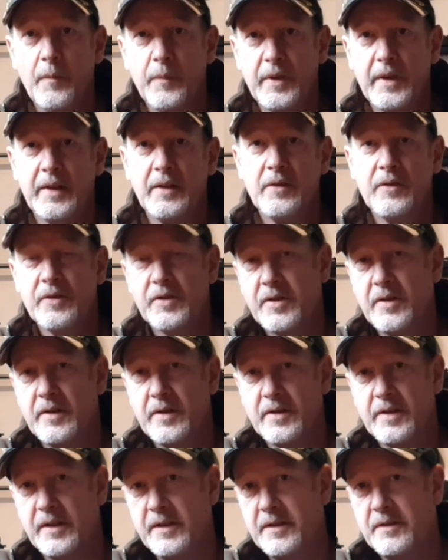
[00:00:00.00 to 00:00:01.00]
but they're not as good
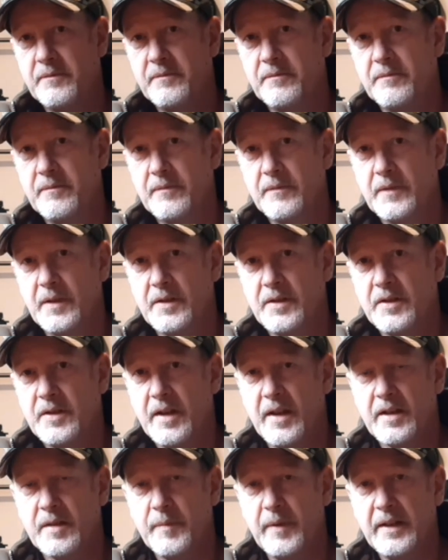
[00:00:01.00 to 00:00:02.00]
as the
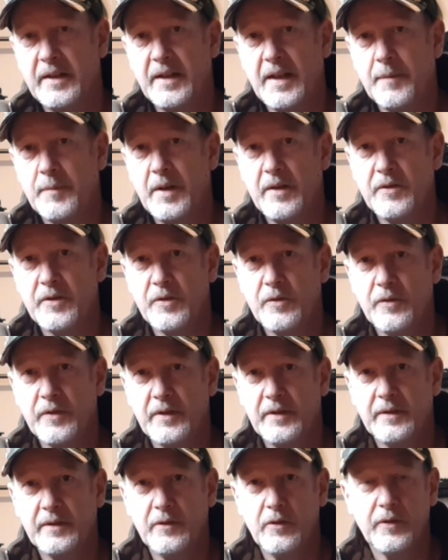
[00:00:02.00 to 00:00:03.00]
JSB Diablos or
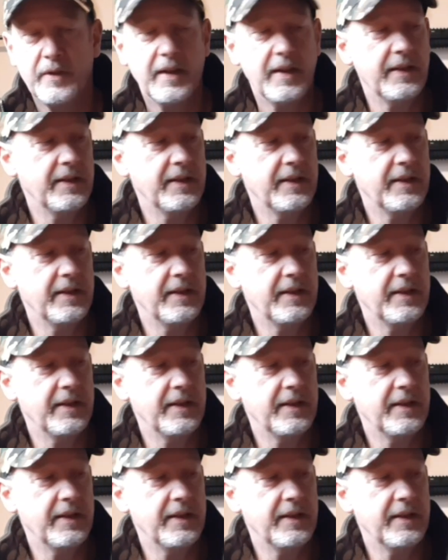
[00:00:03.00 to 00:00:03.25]
the